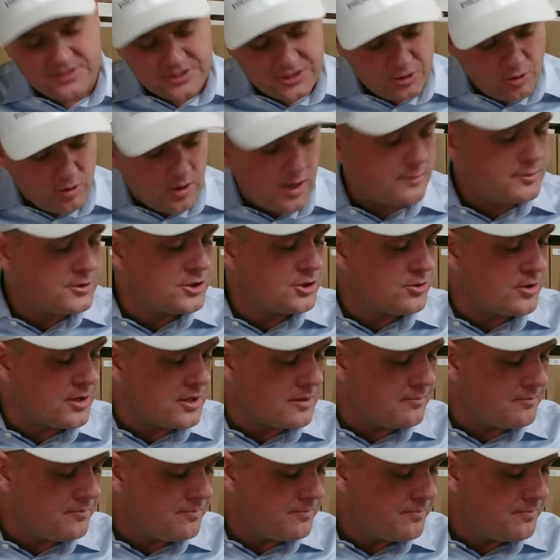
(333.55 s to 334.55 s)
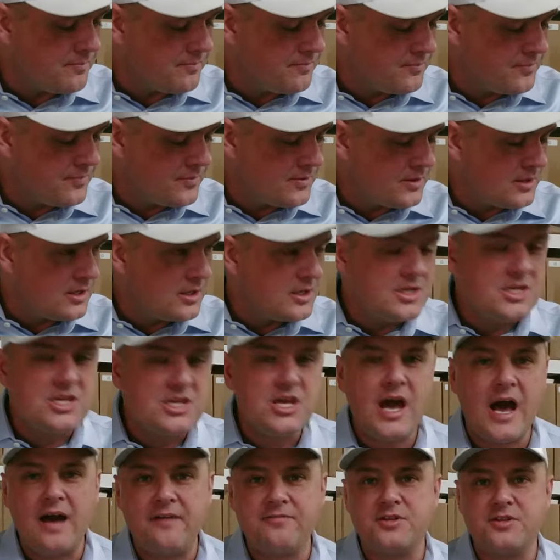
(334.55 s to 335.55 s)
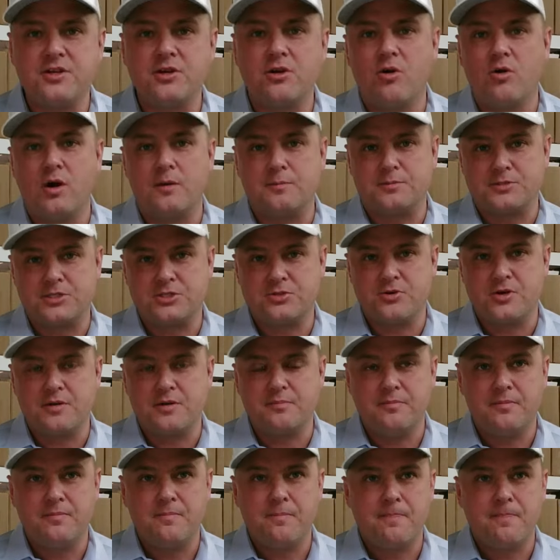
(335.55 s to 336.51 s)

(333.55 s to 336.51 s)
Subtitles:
go upstream. You have to go upstream.